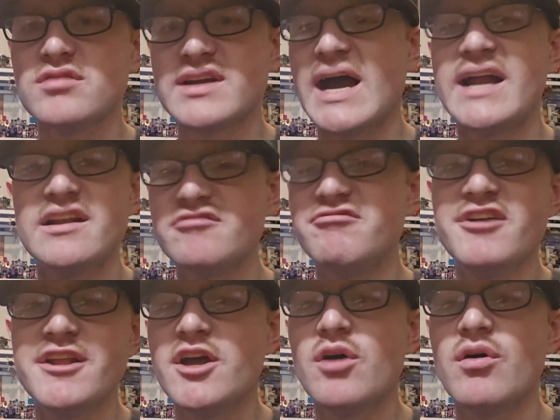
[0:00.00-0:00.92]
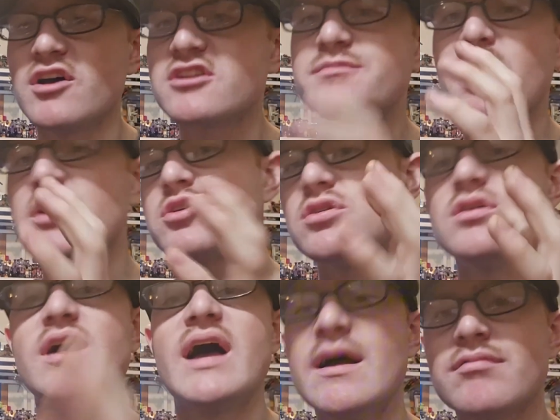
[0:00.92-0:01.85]
kind of video, a
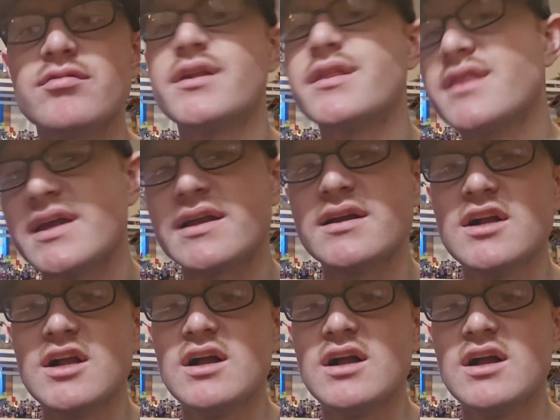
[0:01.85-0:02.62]
special everything.